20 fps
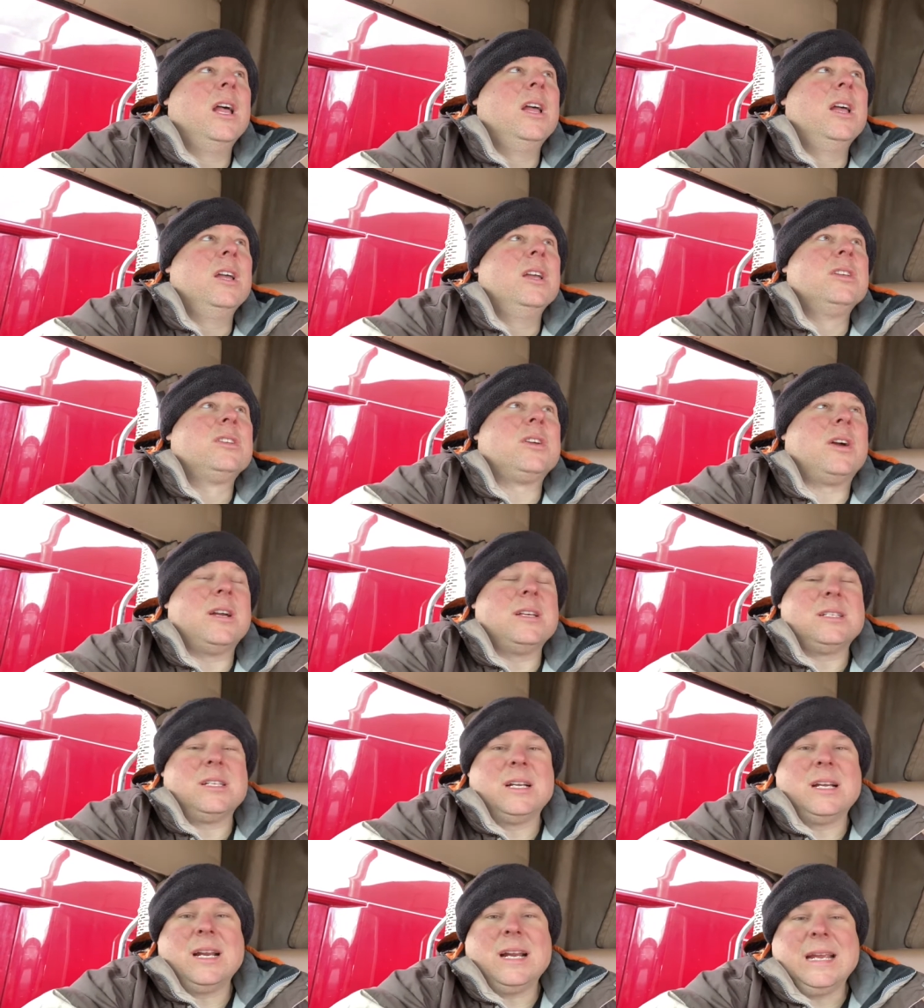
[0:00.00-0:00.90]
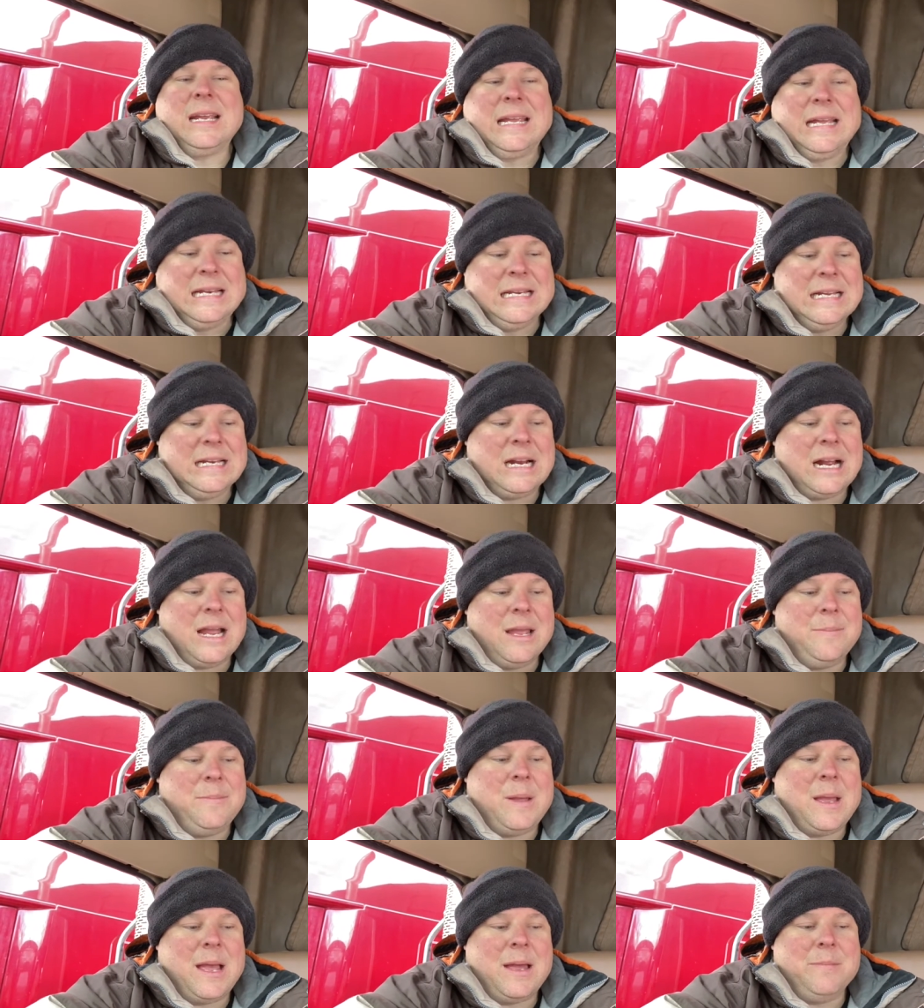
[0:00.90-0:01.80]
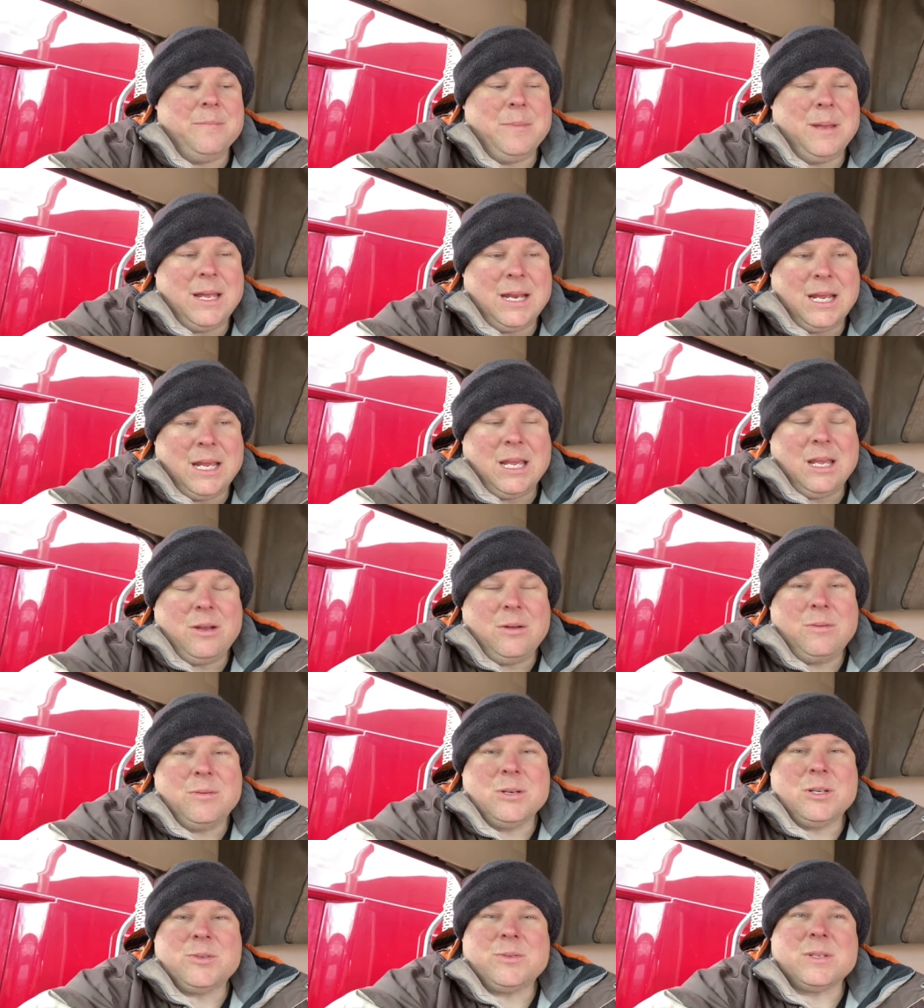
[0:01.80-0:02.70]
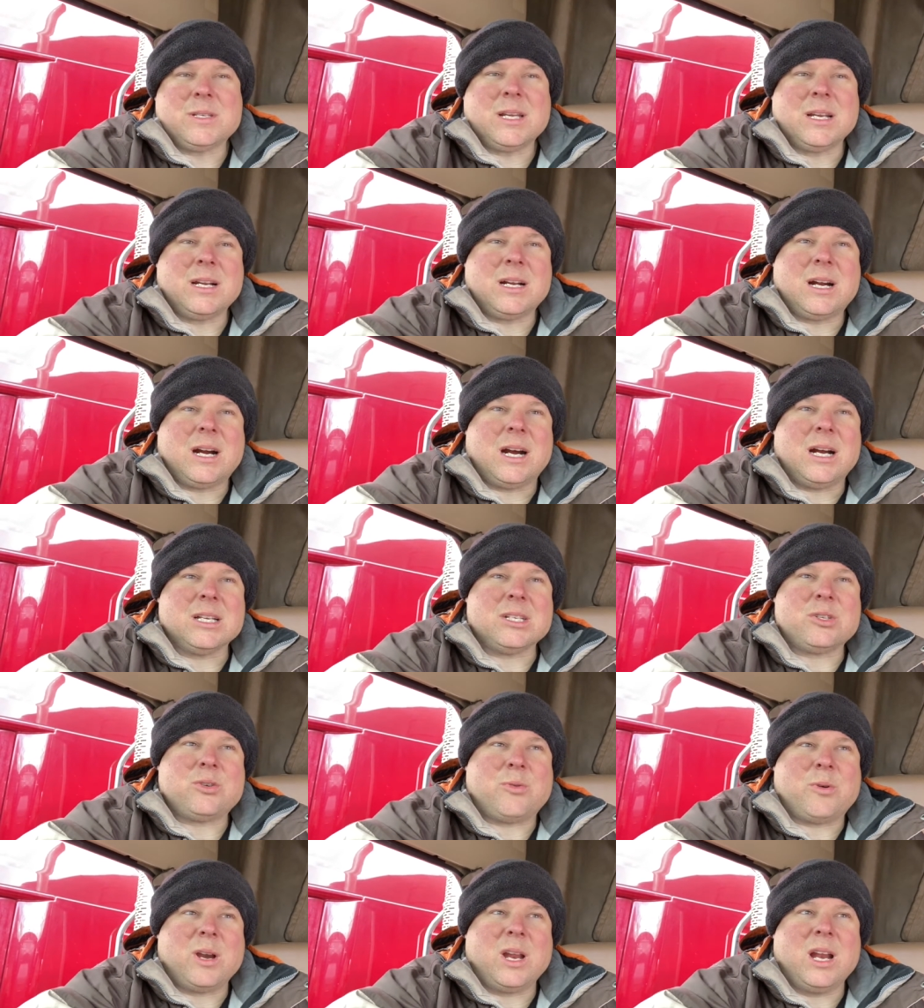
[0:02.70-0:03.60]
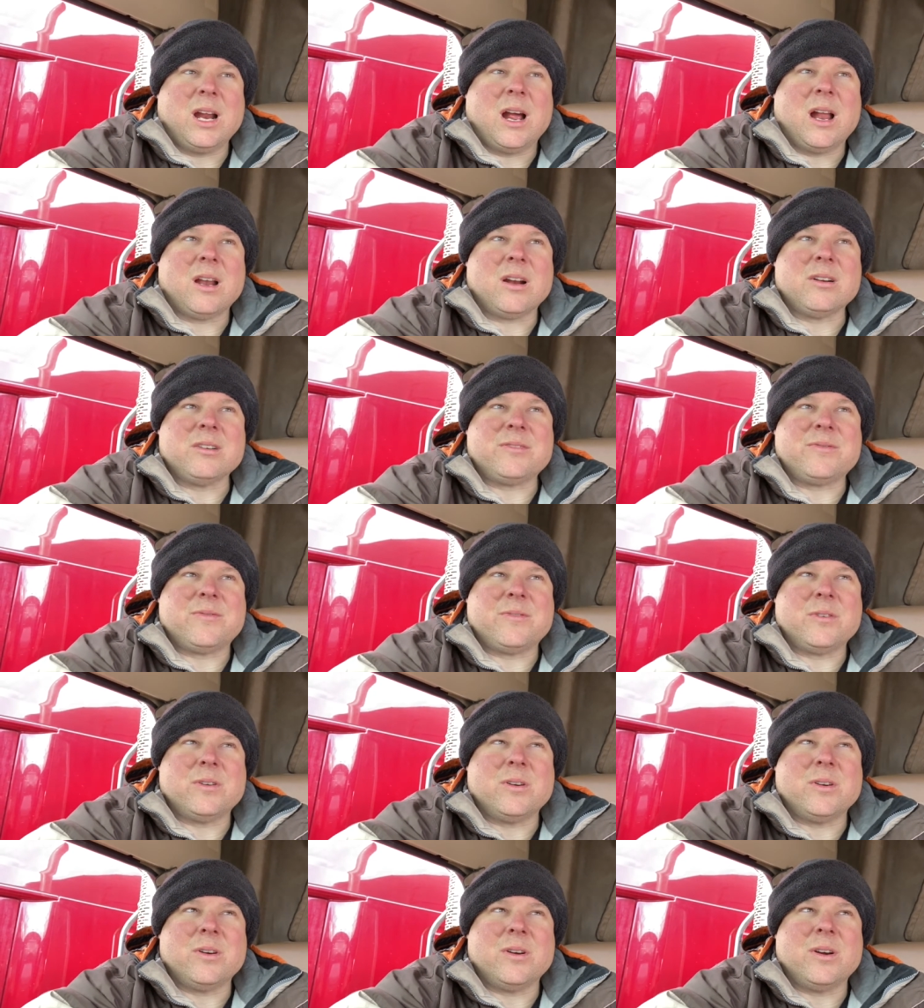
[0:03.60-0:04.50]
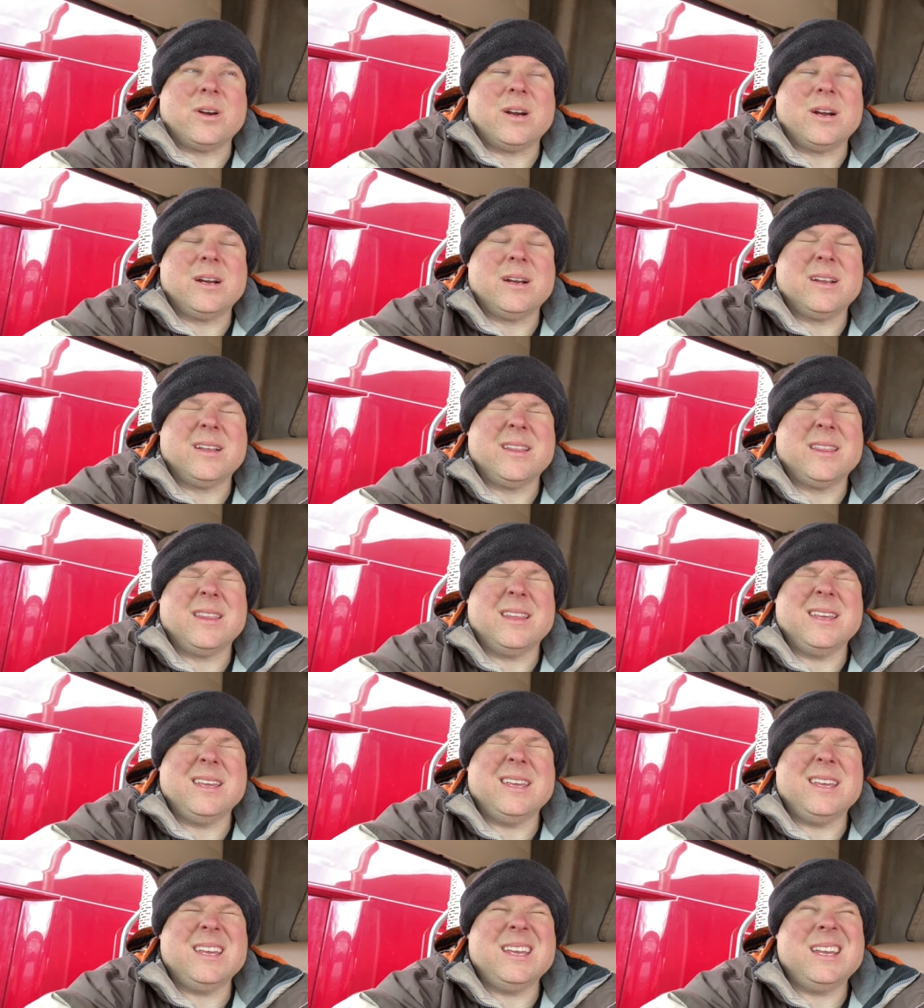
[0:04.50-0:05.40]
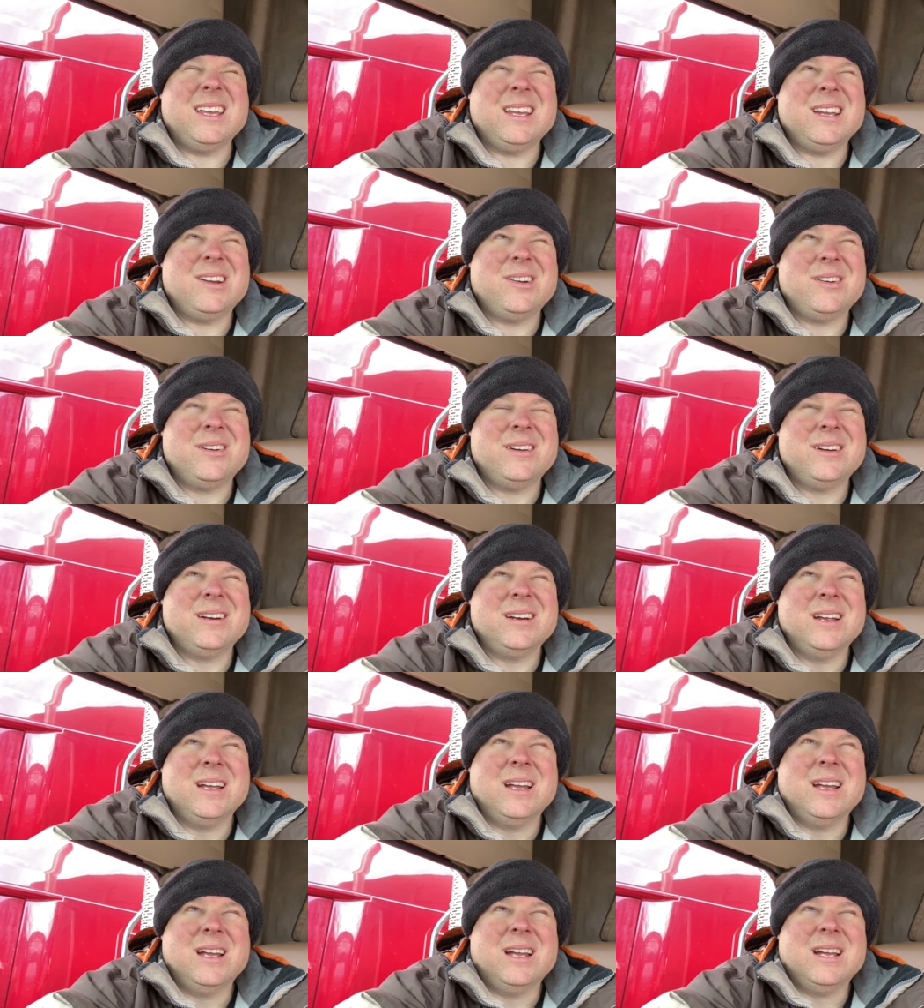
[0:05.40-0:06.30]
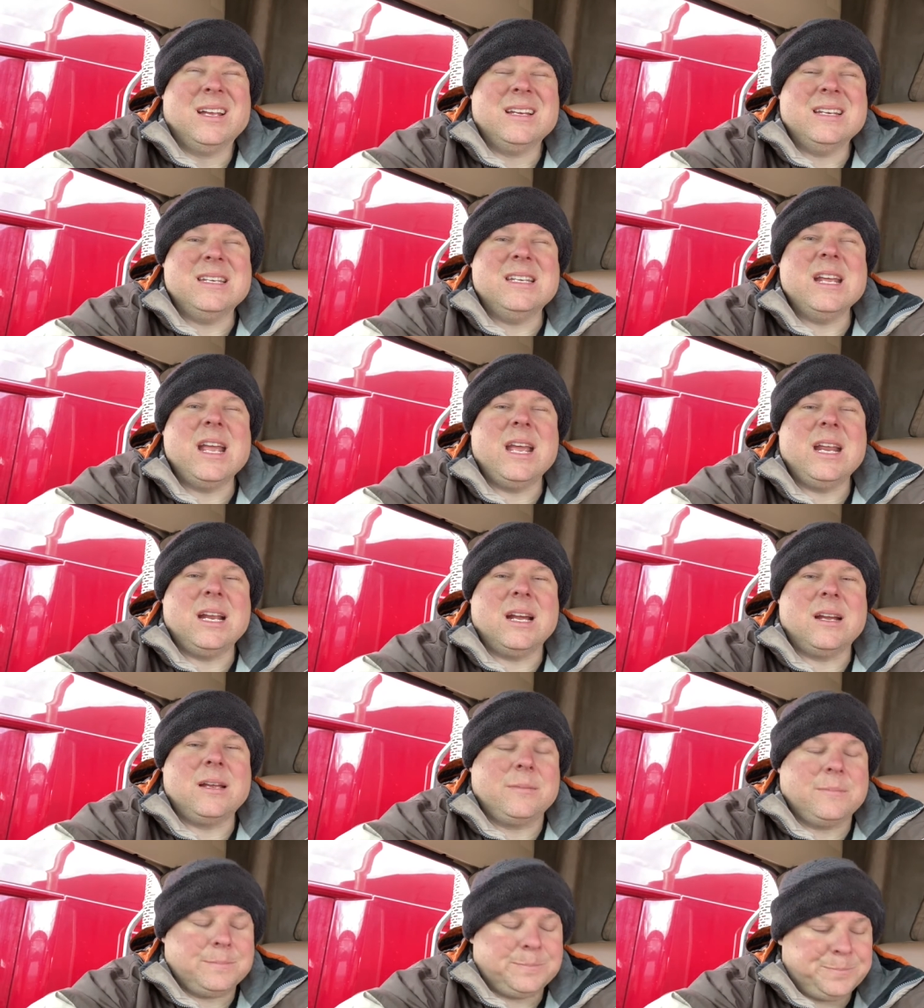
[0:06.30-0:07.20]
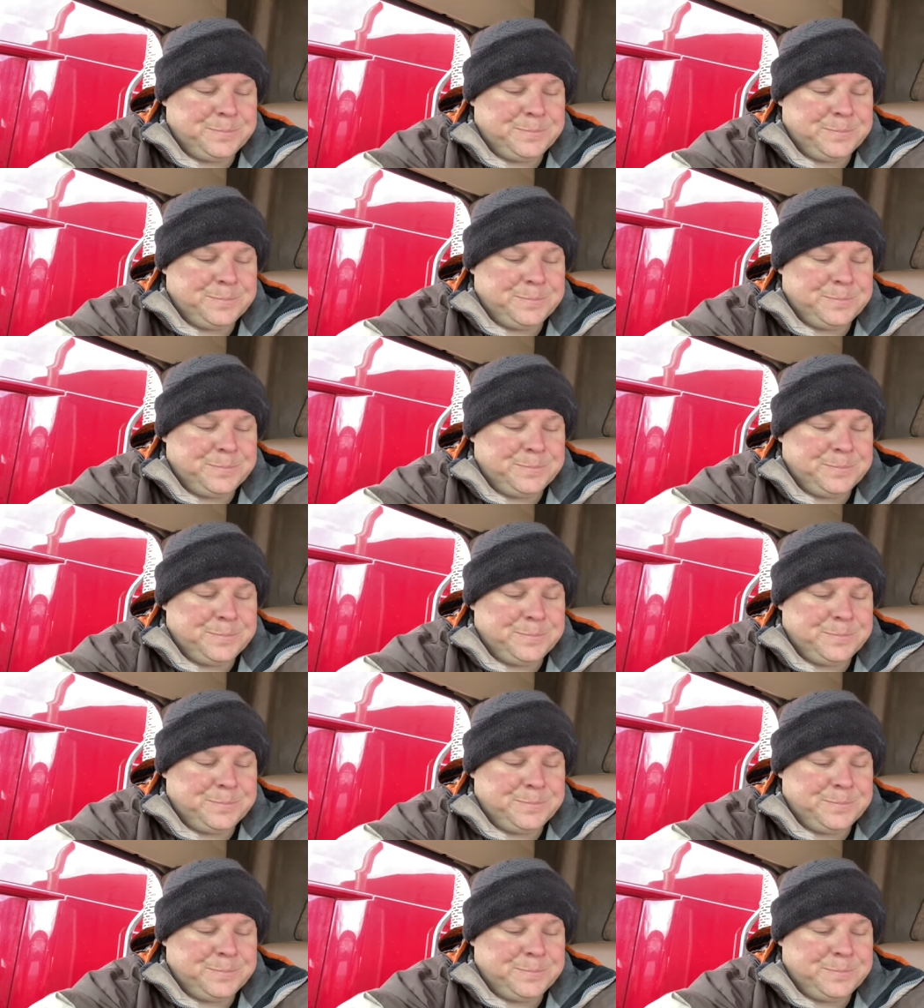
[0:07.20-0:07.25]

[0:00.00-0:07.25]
So I was looking at getting an iPad Mini, which was going to cost $20 for the data,